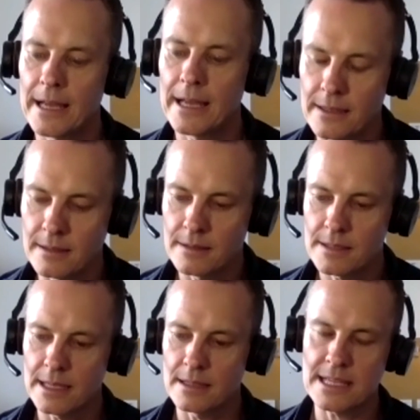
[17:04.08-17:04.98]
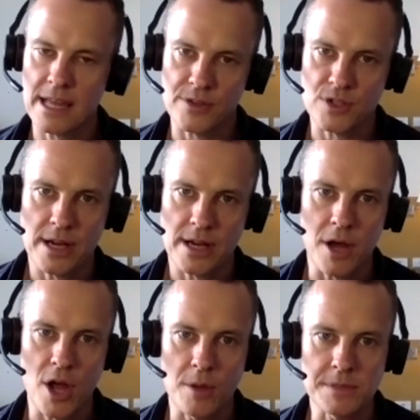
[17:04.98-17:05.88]
in South Australia,
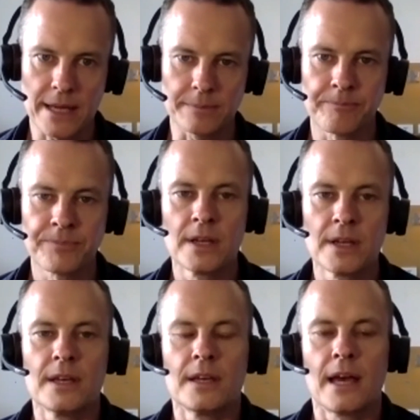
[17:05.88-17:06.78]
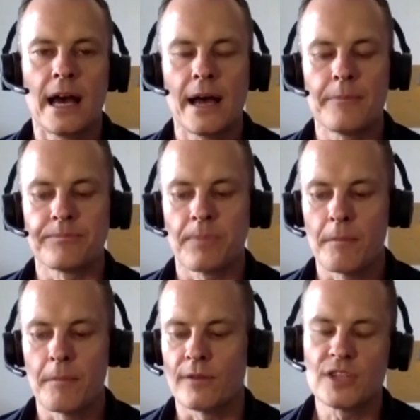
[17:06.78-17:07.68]
my hometown.
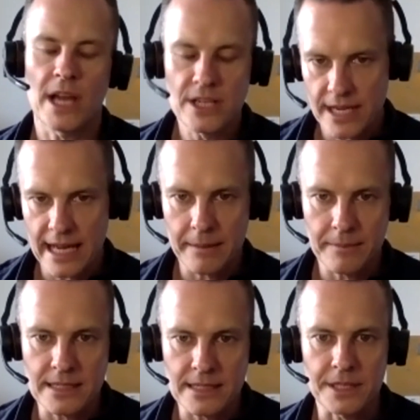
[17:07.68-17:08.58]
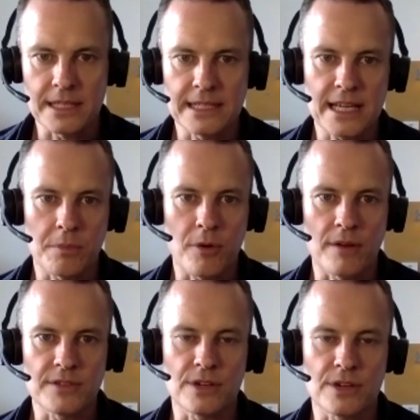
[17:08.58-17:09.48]
But I've changed the name and some of the details for
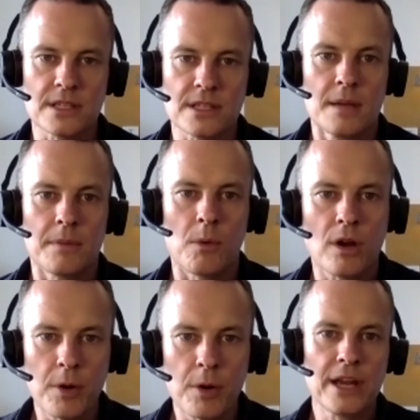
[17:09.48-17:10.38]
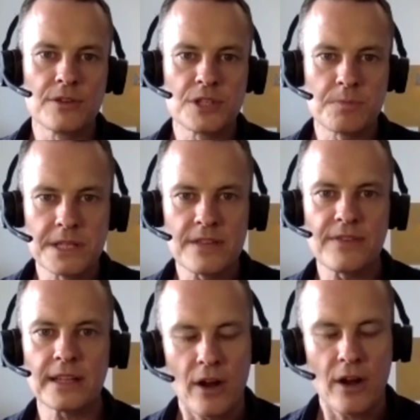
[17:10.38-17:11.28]
privacy reasons. But what I've put here is
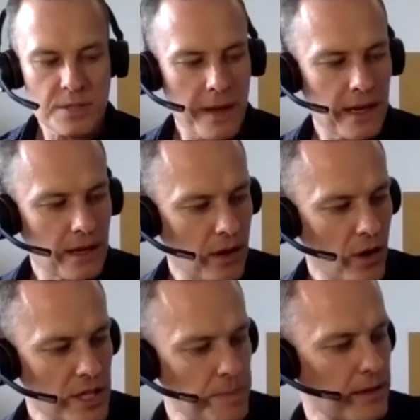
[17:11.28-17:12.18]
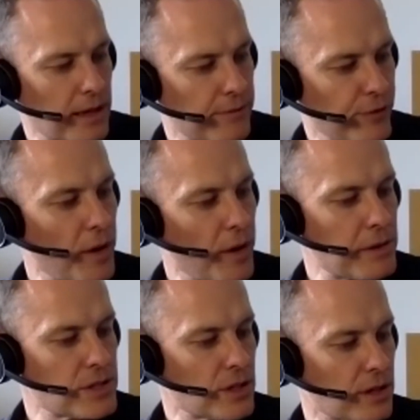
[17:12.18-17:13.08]
specifically, and I spent a few
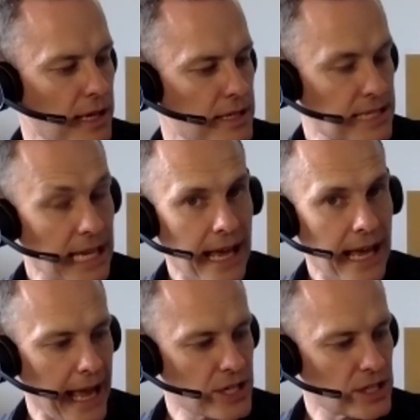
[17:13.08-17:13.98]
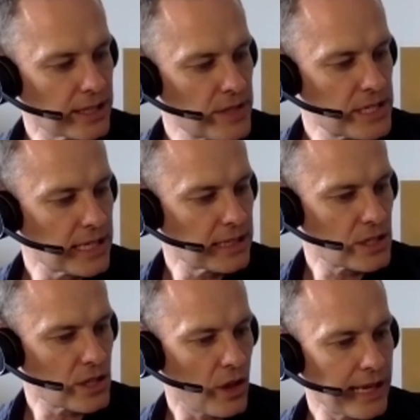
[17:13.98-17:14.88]
hours on a Sunday actually visiting
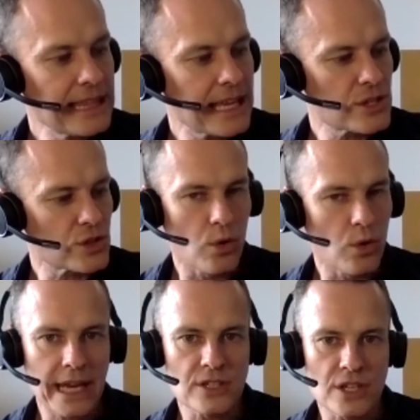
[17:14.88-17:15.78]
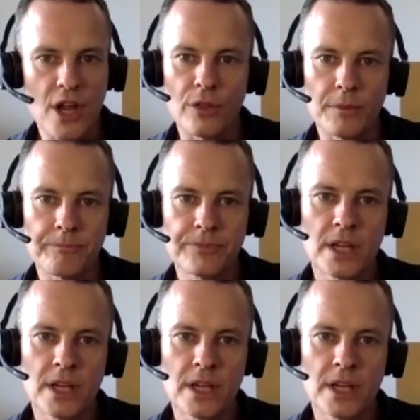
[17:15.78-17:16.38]
this client in their store, getting to know them.